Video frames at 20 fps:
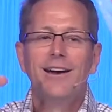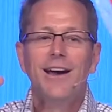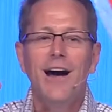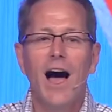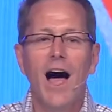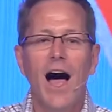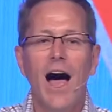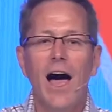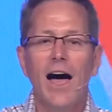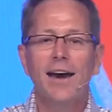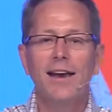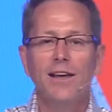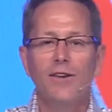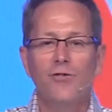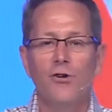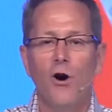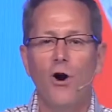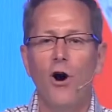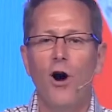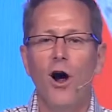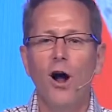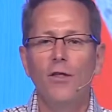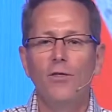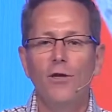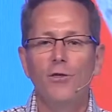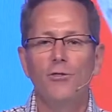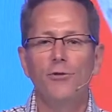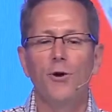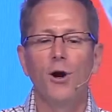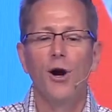God is on
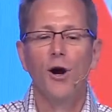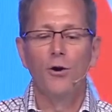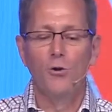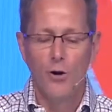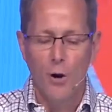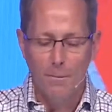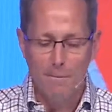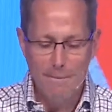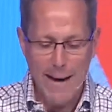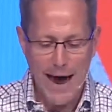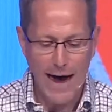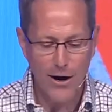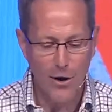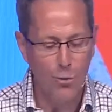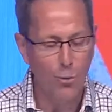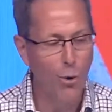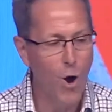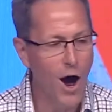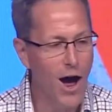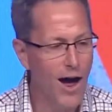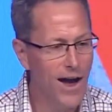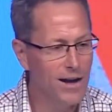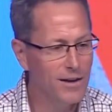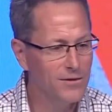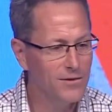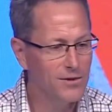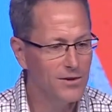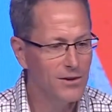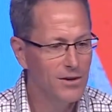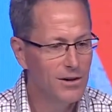the throne no matter
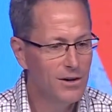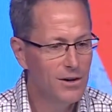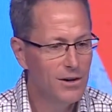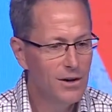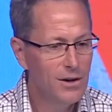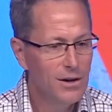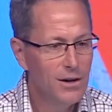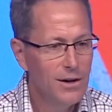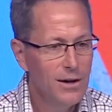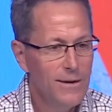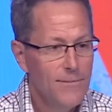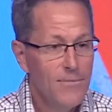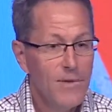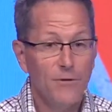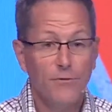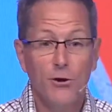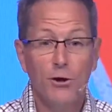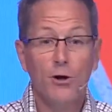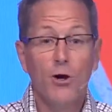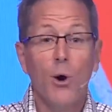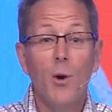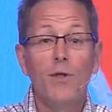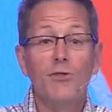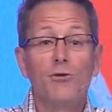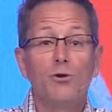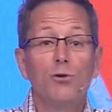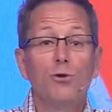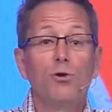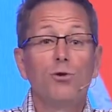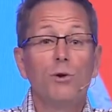what. If you're going
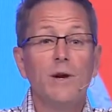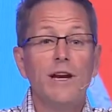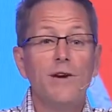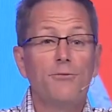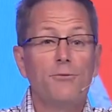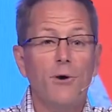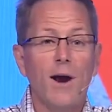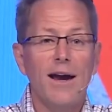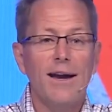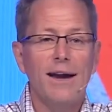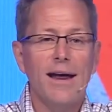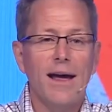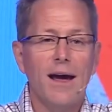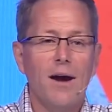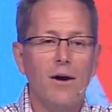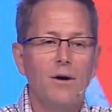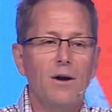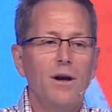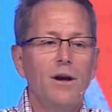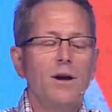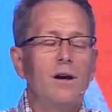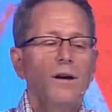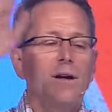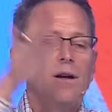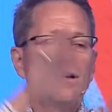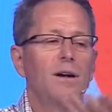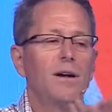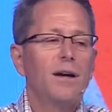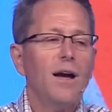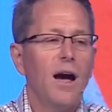through grief right now,
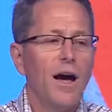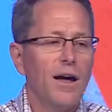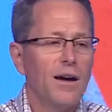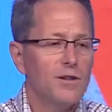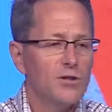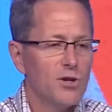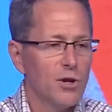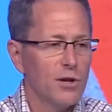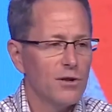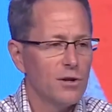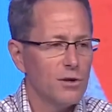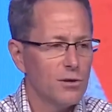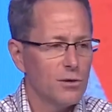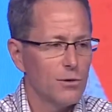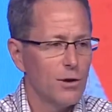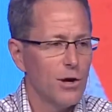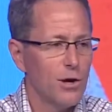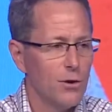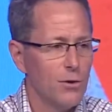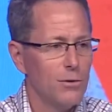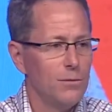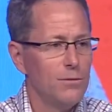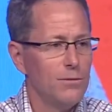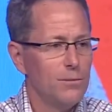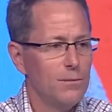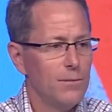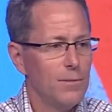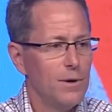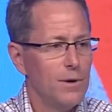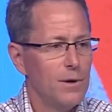God is on the throne.
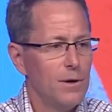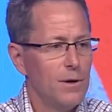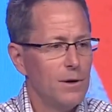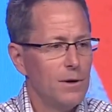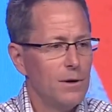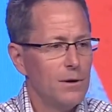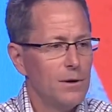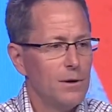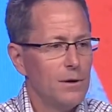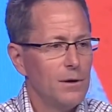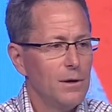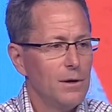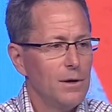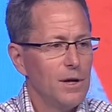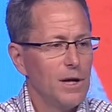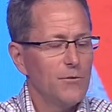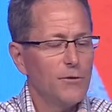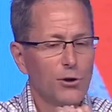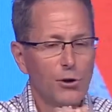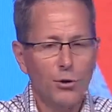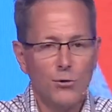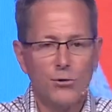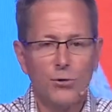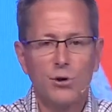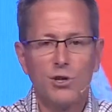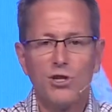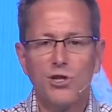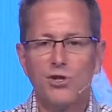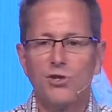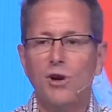If you're going through
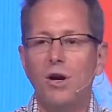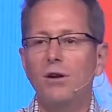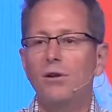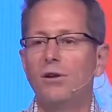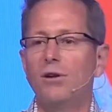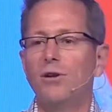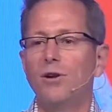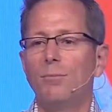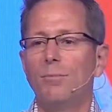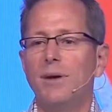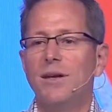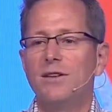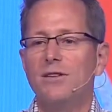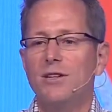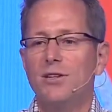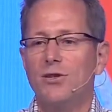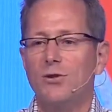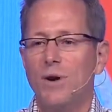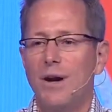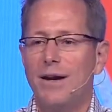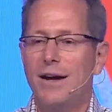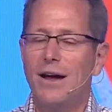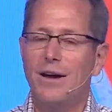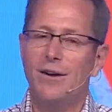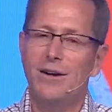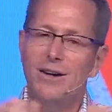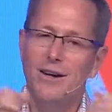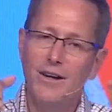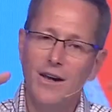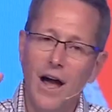a struggle in your business right now,
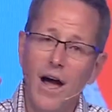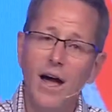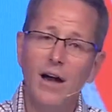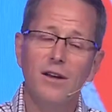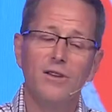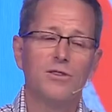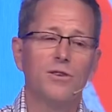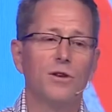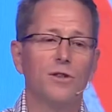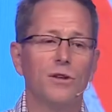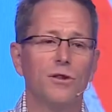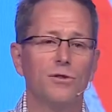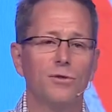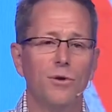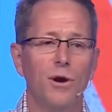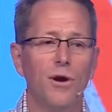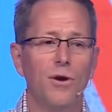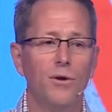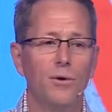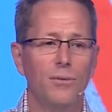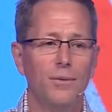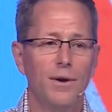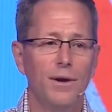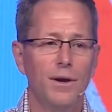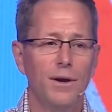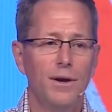God is on the throne.